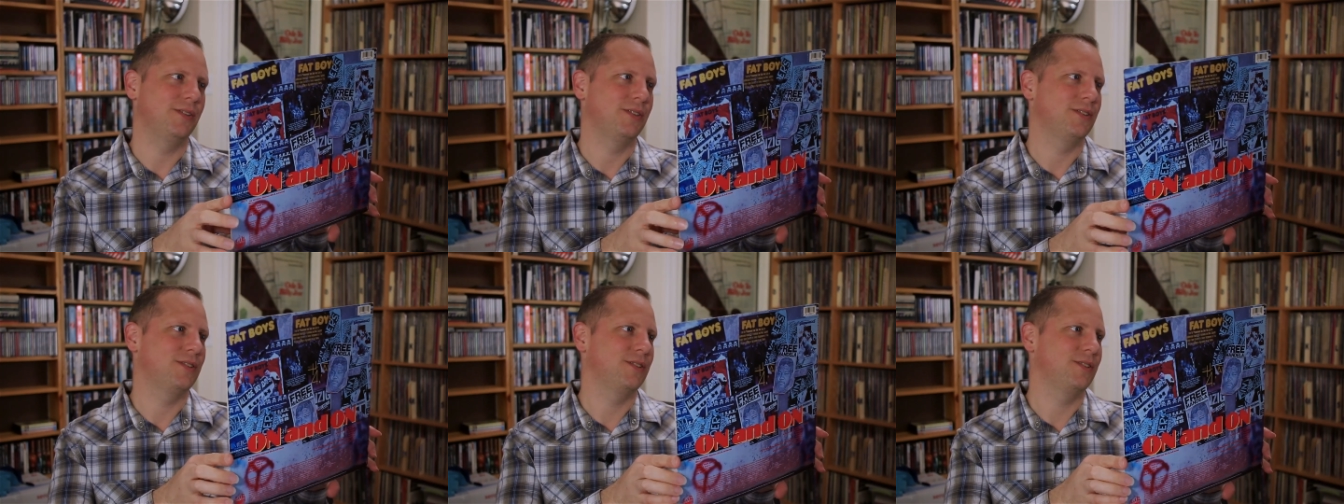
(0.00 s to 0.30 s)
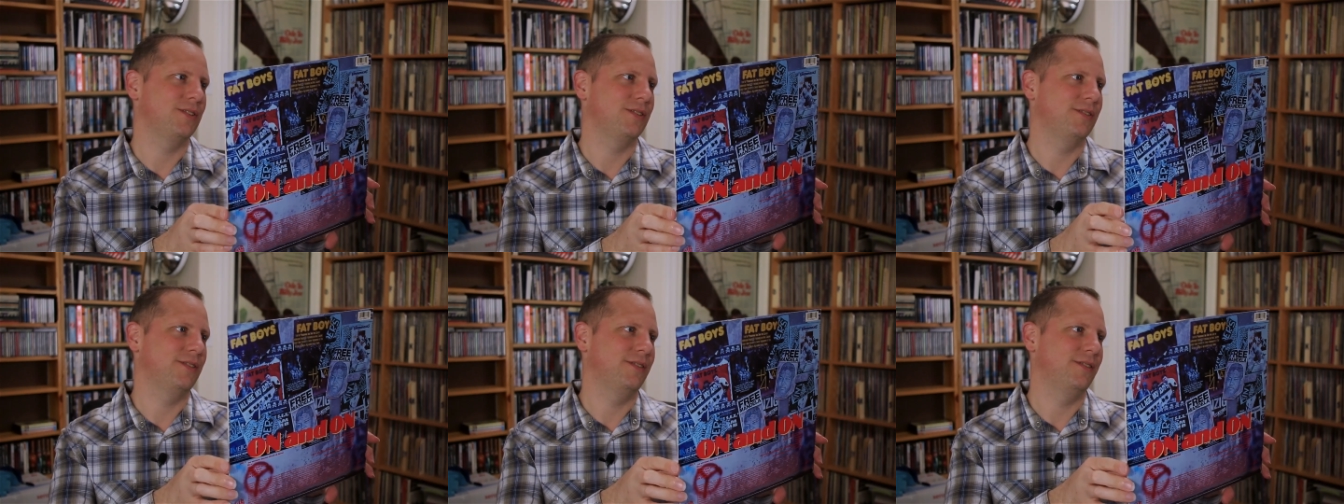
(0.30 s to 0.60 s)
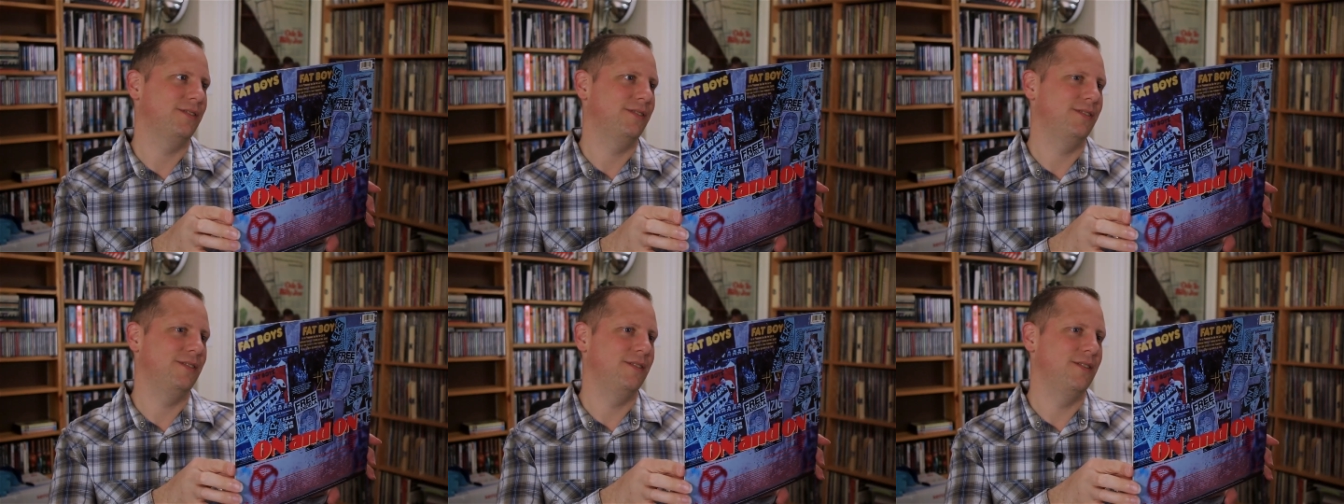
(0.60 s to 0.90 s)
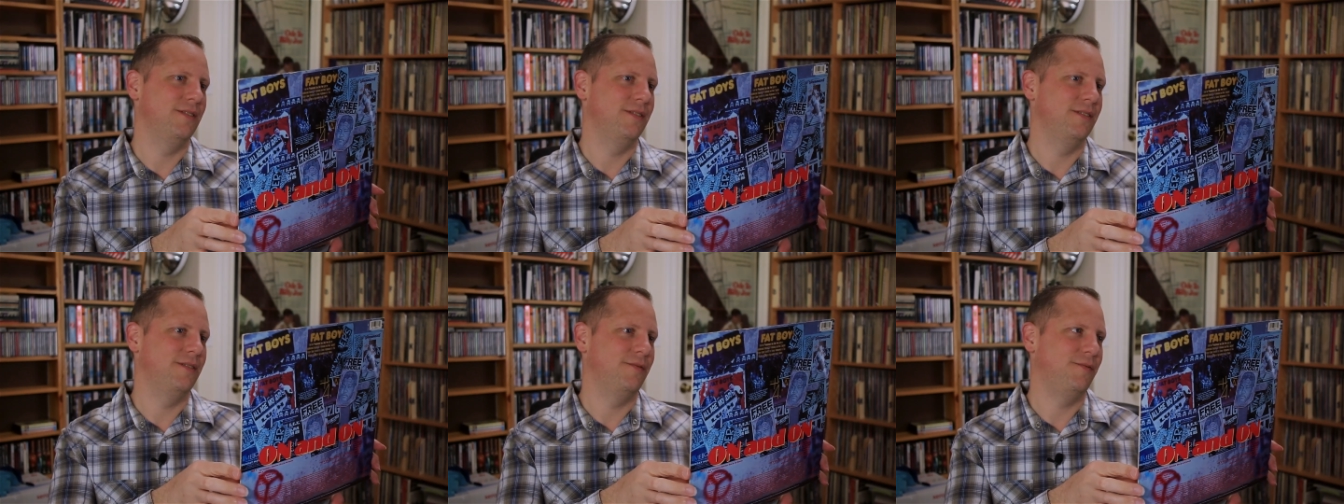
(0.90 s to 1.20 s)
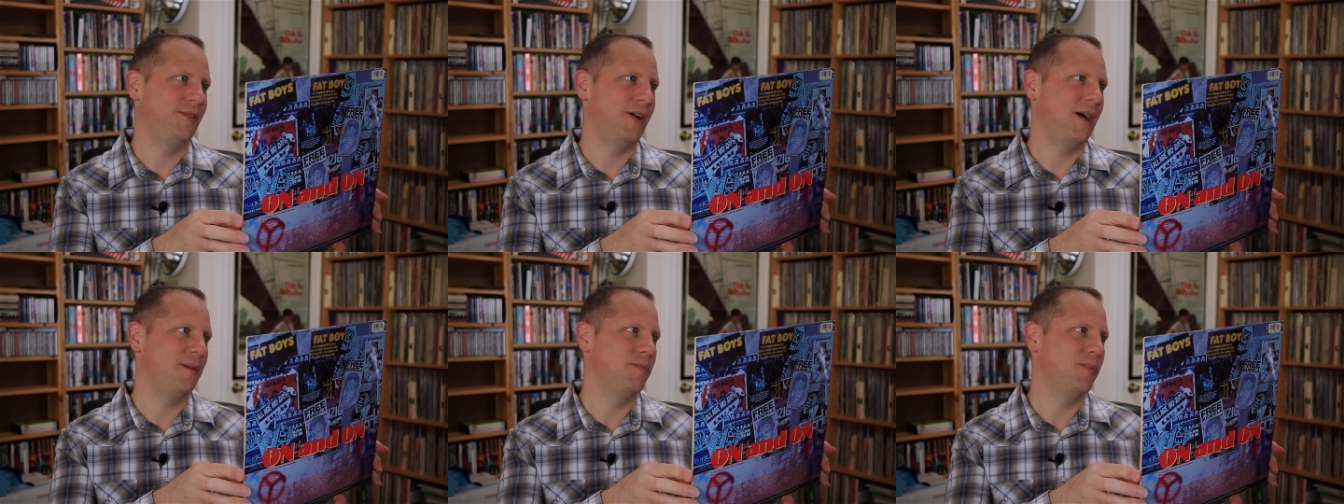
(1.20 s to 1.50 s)
It's the
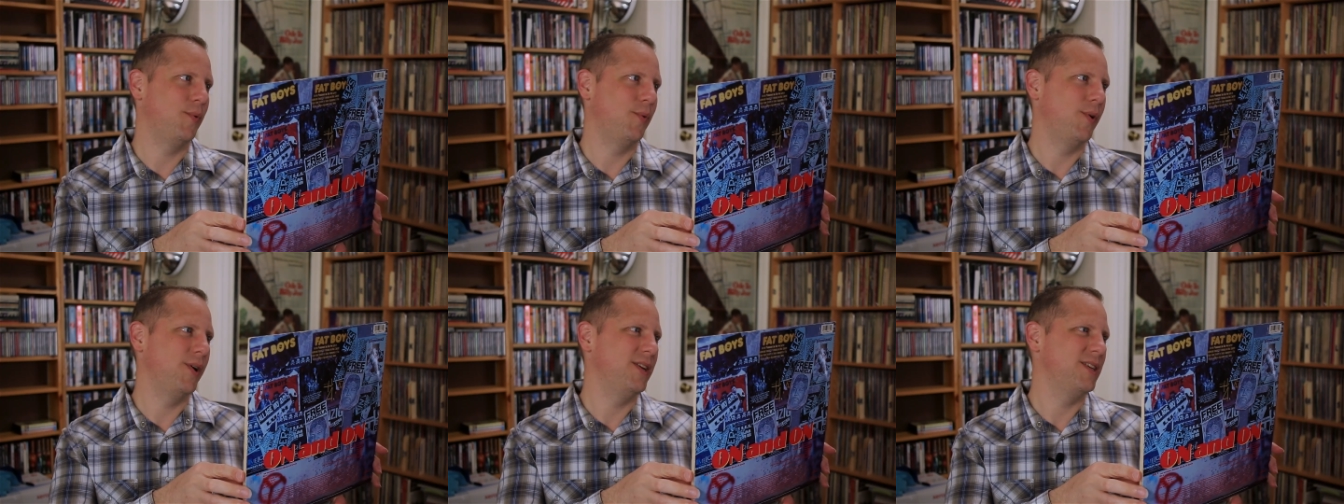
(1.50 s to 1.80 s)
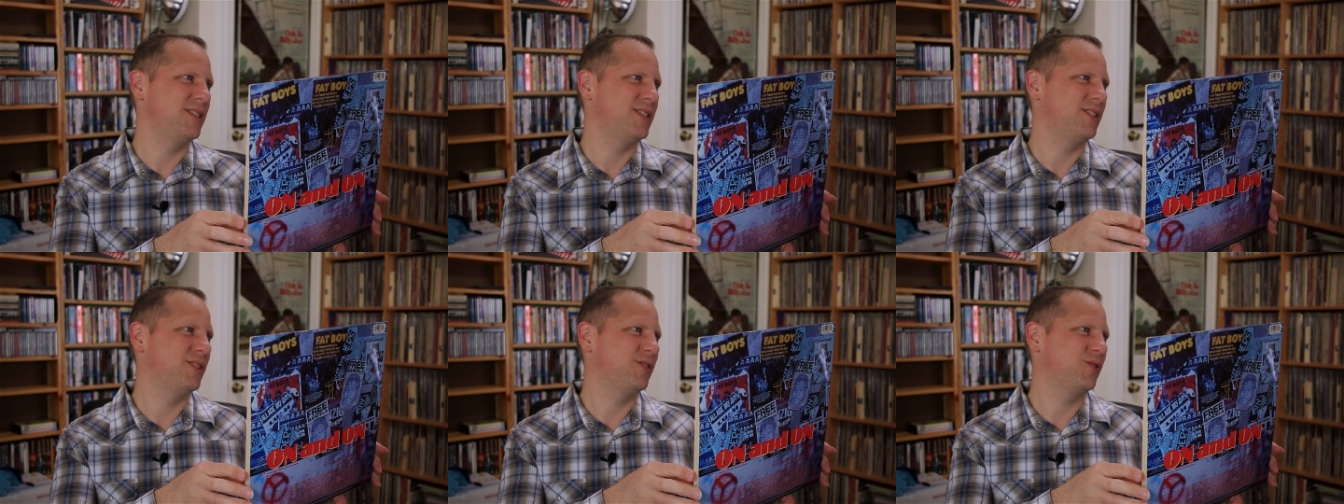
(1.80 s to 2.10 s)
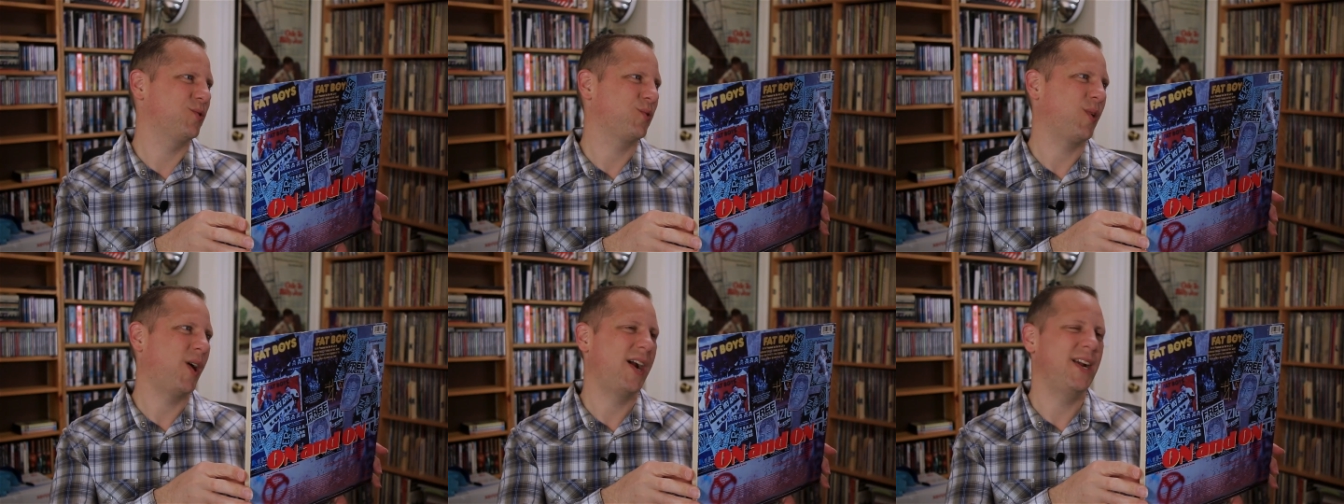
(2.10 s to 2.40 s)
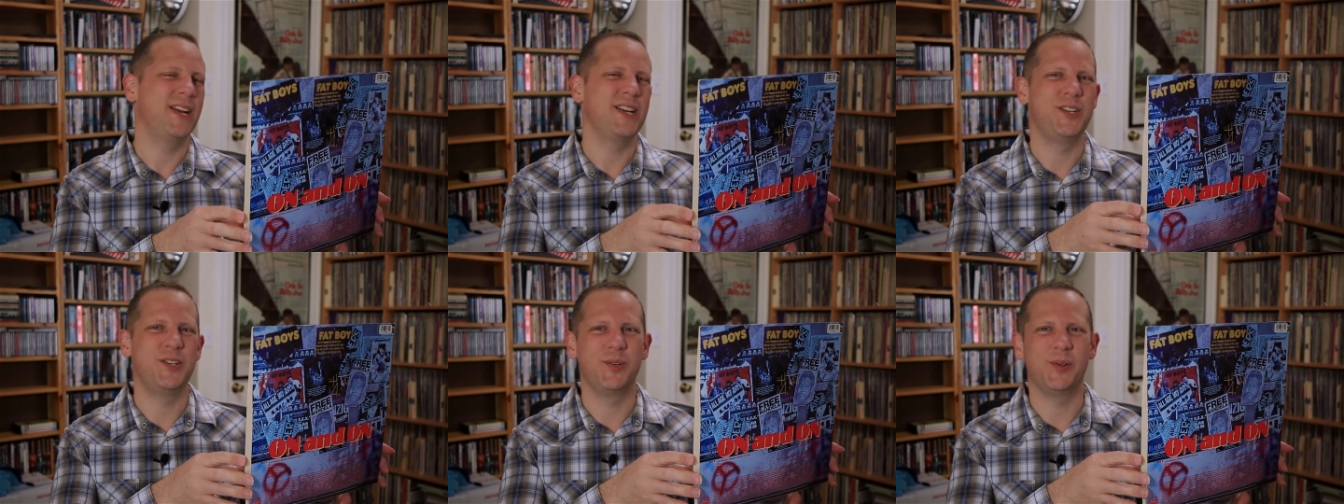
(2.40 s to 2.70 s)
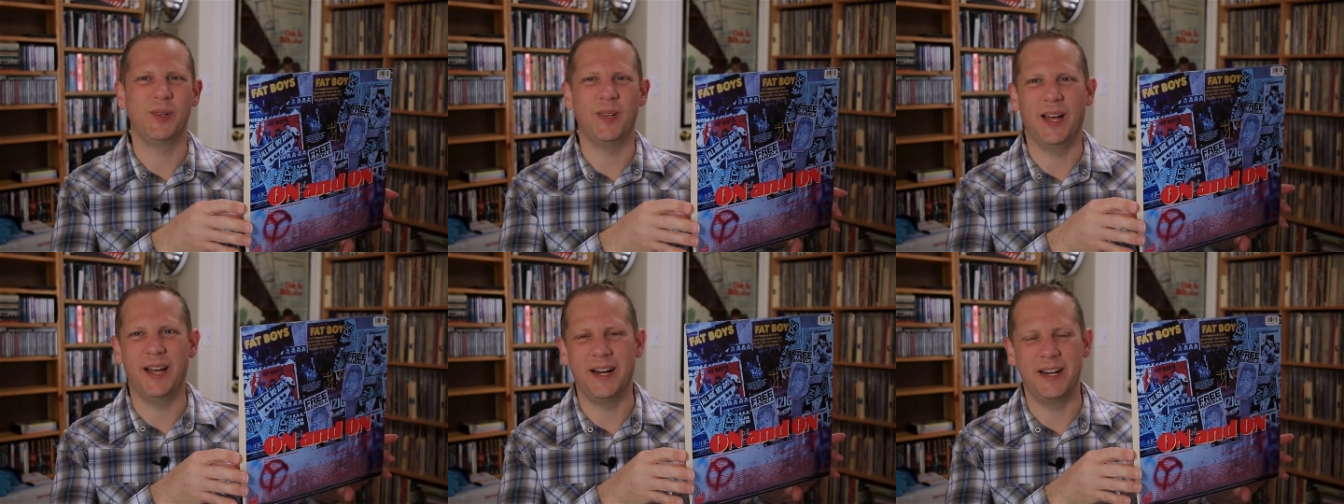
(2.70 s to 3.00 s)
Fat Boys trying to
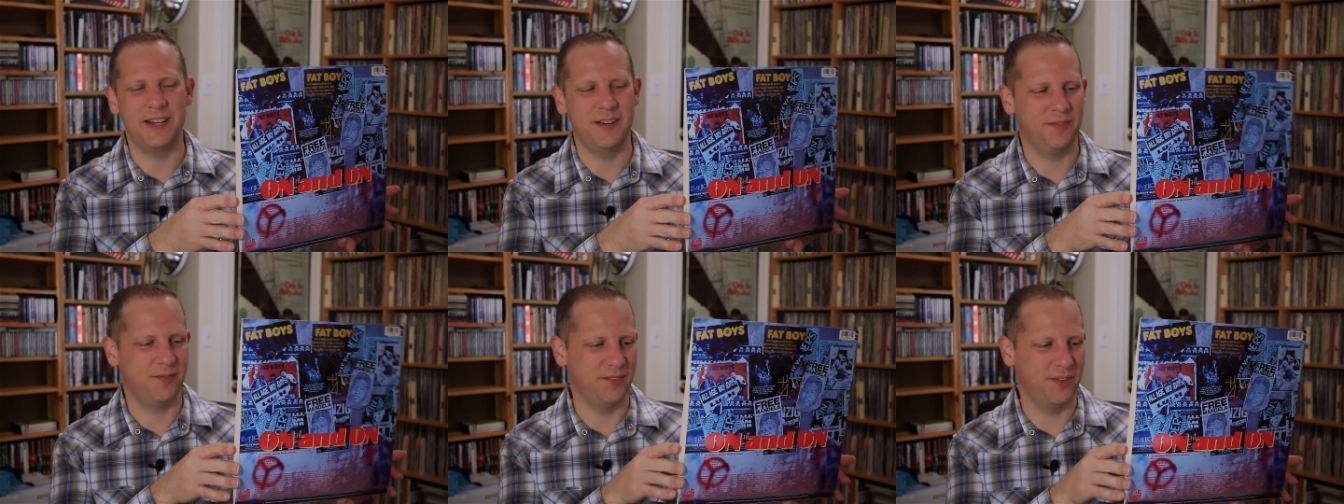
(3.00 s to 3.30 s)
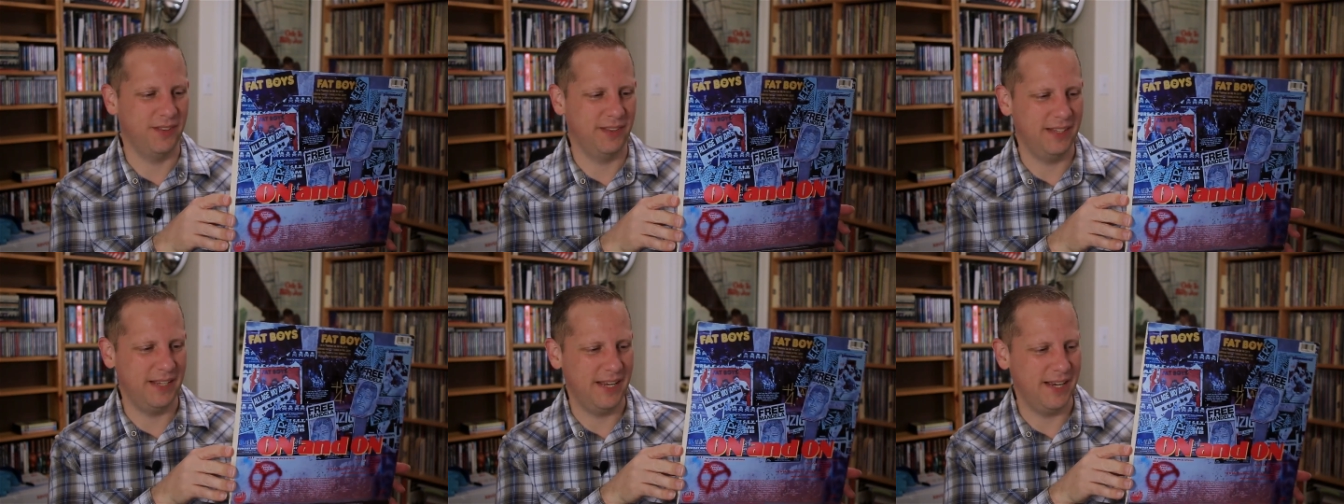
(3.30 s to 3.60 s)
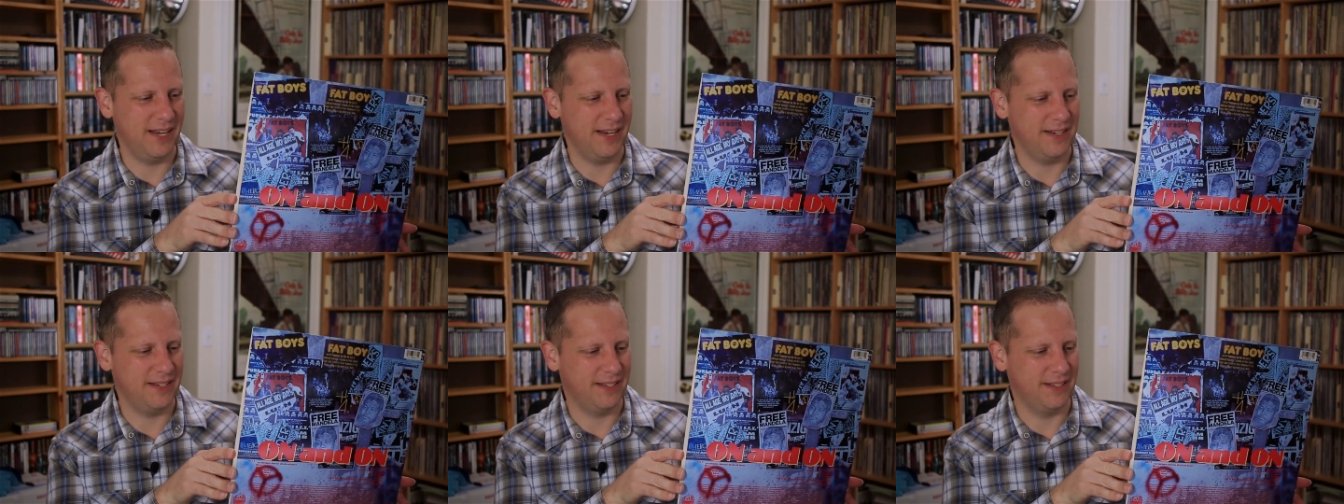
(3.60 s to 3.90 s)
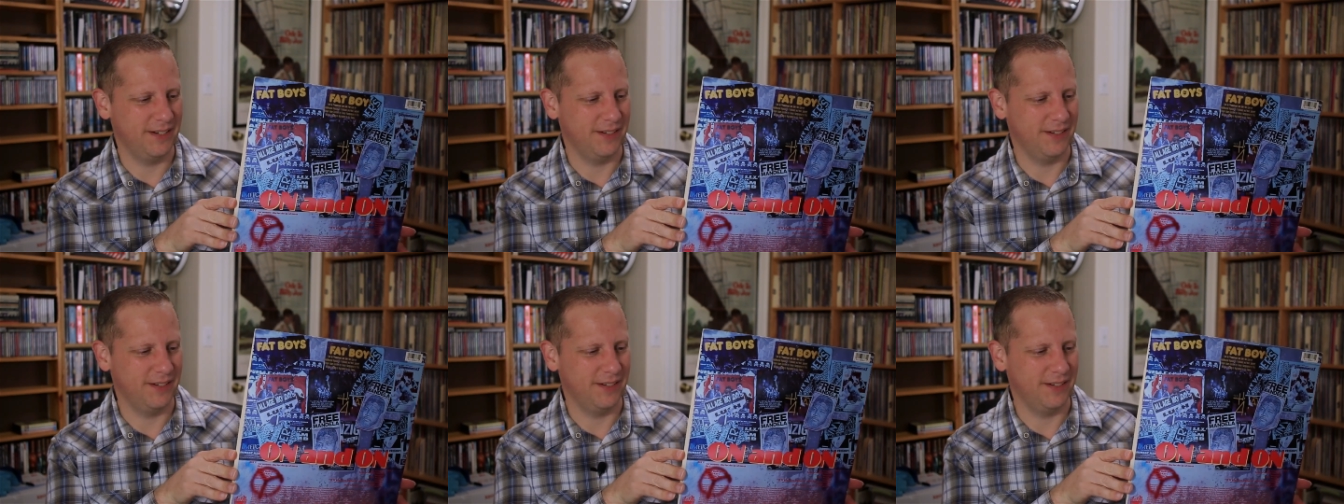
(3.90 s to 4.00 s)
do a lot of different things.